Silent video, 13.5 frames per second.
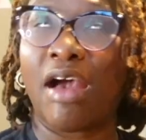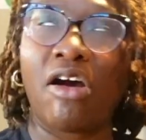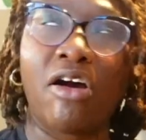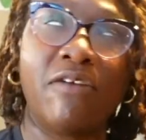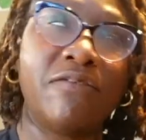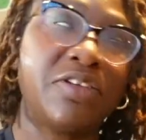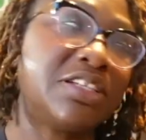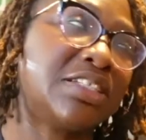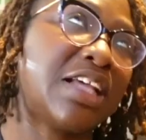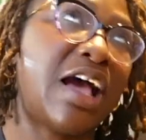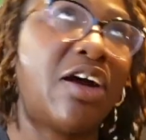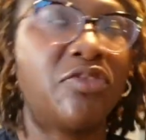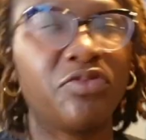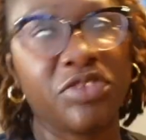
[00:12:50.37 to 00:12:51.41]

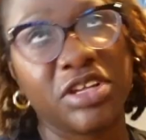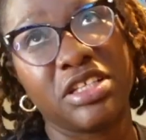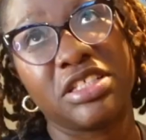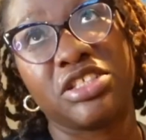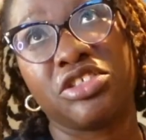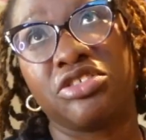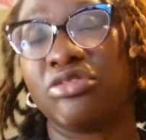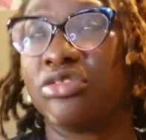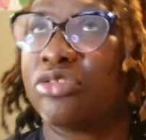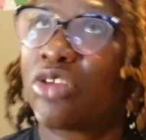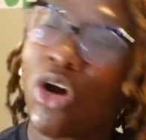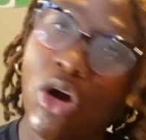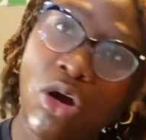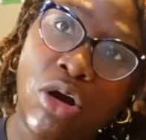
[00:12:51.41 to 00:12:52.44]
outfit
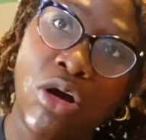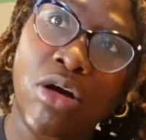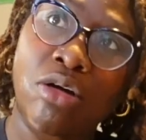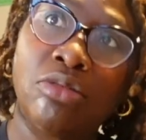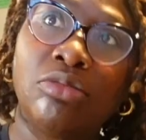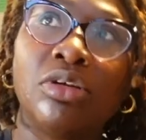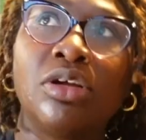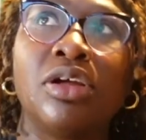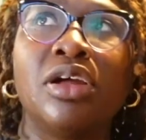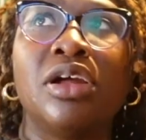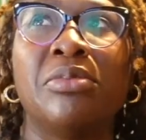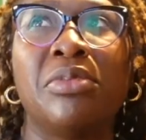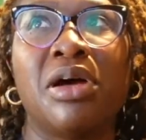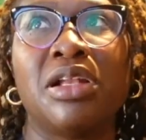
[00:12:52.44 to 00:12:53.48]
haul
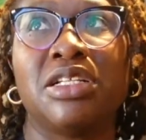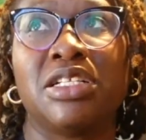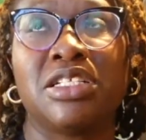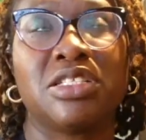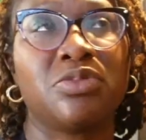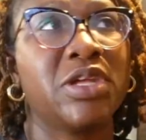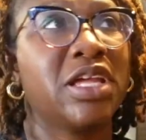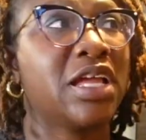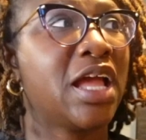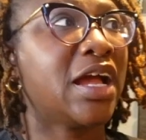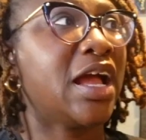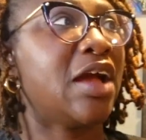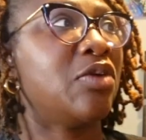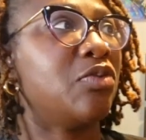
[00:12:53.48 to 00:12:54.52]
probably this weekend. I
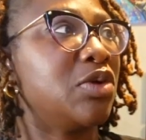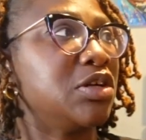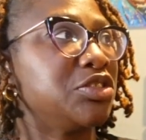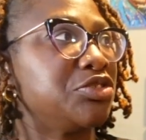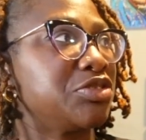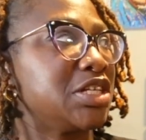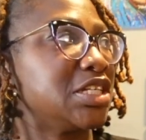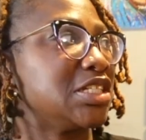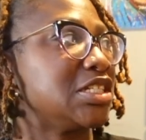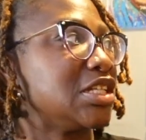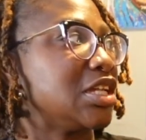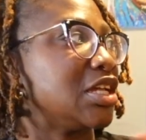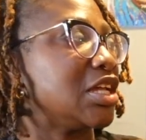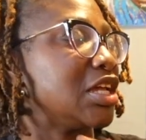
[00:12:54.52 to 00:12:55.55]
got one dress
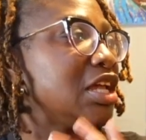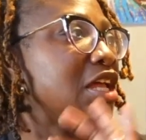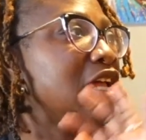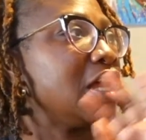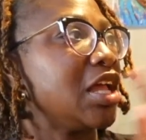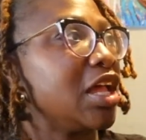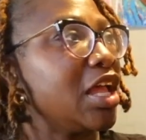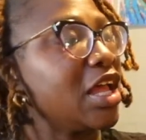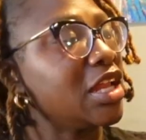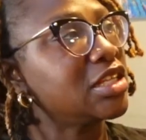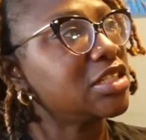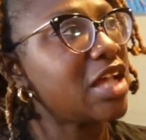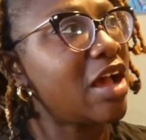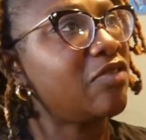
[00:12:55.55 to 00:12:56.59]
and
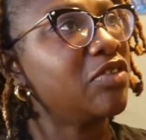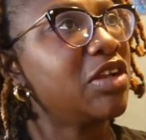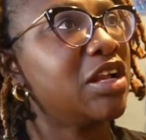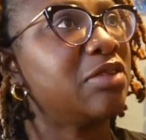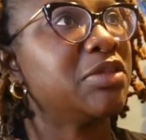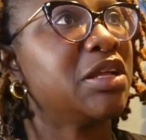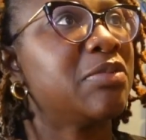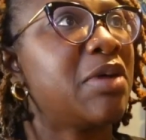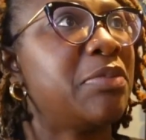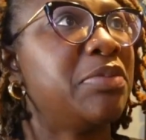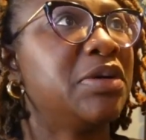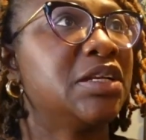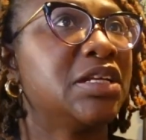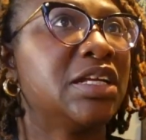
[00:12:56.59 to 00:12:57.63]
this outfit that I'm thinking about
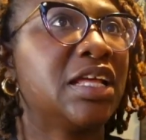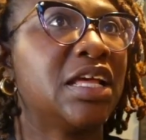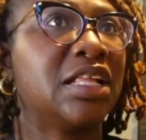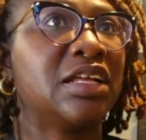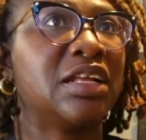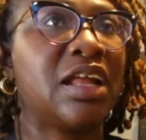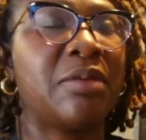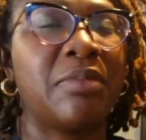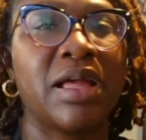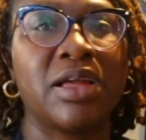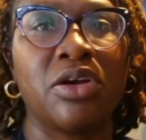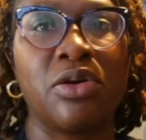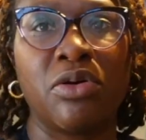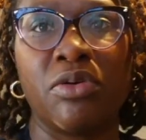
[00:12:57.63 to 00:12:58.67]
putting together, and I might
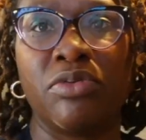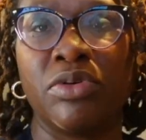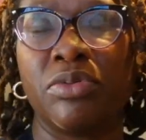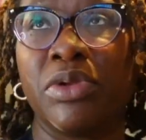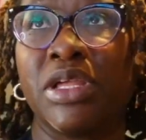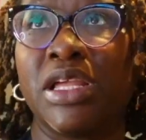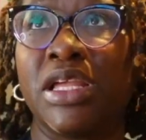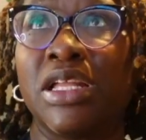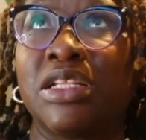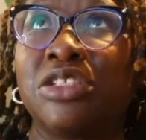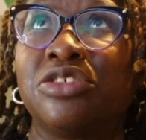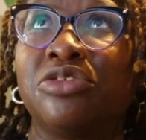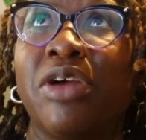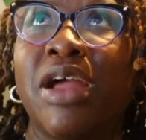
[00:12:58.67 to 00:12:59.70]
go over the weekend and
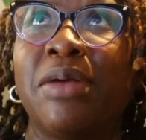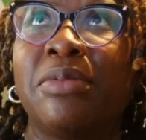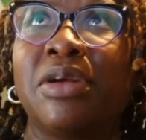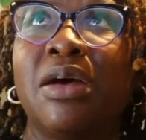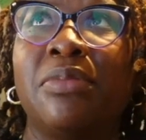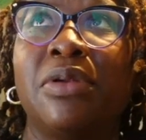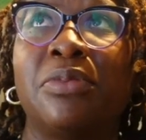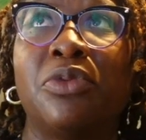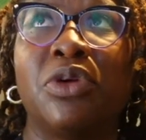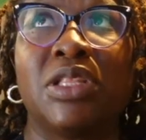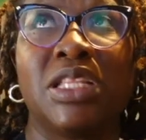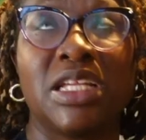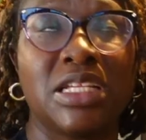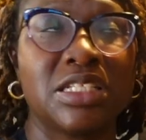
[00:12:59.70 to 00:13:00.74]
grab a couple of more
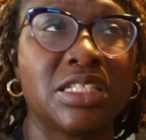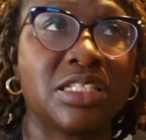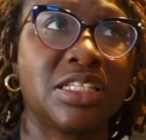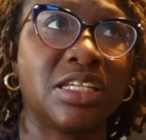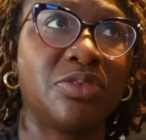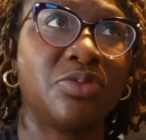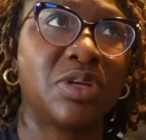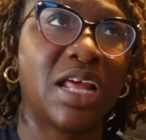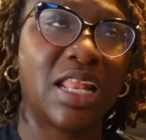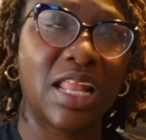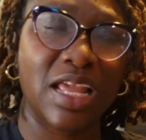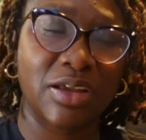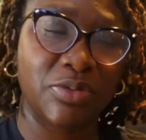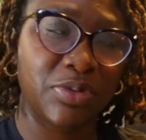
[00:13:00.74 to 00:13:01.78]
things to see what I
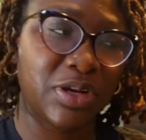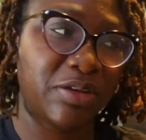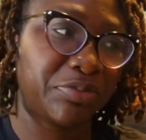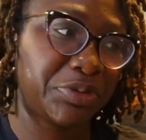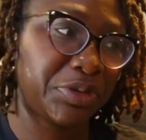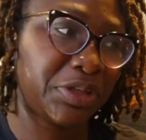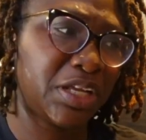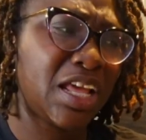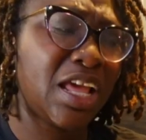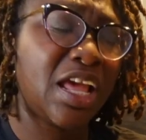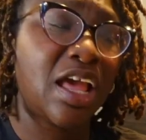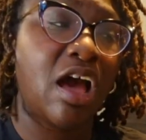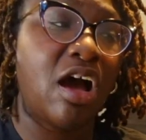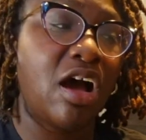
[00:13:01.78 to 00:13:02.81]
like or whatever.
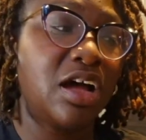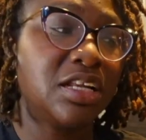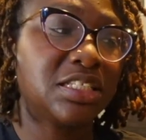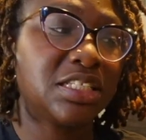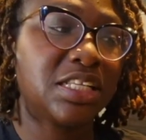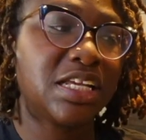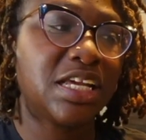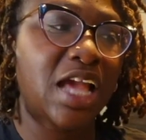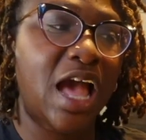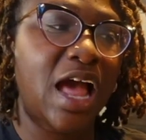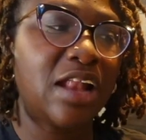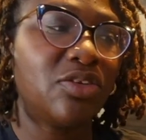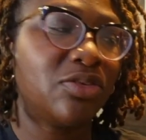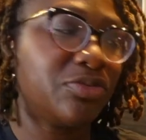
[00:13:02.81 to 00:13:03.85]
Honestly,
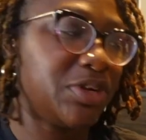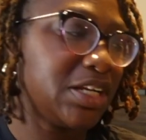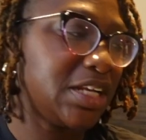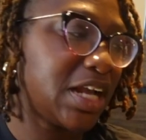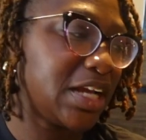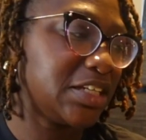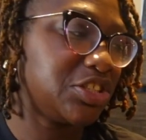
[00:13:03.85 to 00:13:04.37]
I don't really like